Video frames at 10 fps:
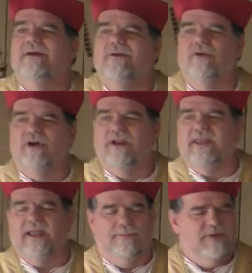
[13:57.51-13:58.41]
you're going to
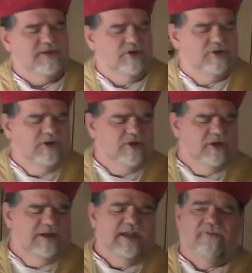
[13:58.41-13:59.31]
take
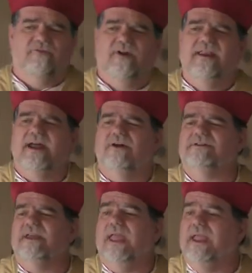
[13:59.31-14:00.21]
a friend
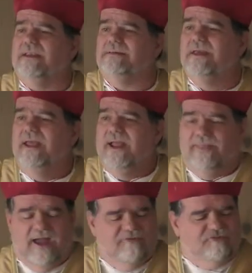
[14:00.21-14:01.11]
out to eat,
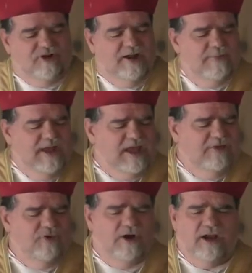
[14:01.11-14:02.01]
and that friend may
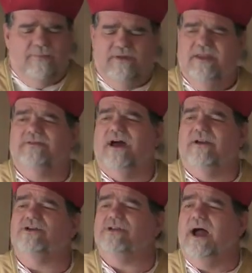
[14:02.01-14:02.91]
give you a $100 million
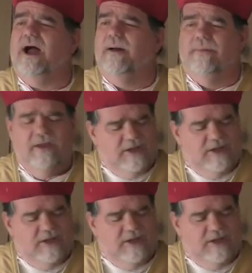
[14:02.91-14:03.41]
job.